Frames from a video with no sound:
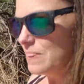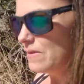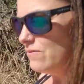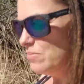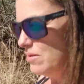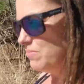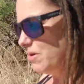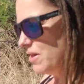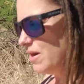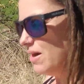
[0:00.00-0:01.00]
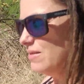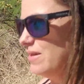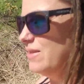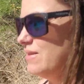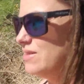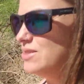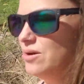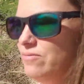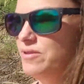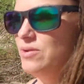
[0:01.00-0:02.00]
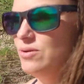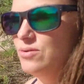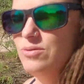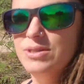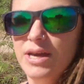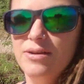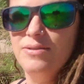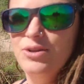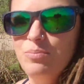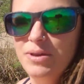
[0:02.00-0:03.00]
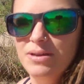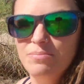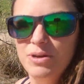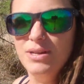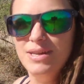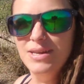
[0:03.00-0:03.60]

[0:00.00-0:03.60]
We've been pretty hot lately, so hopefully we'll cool down a little bit, but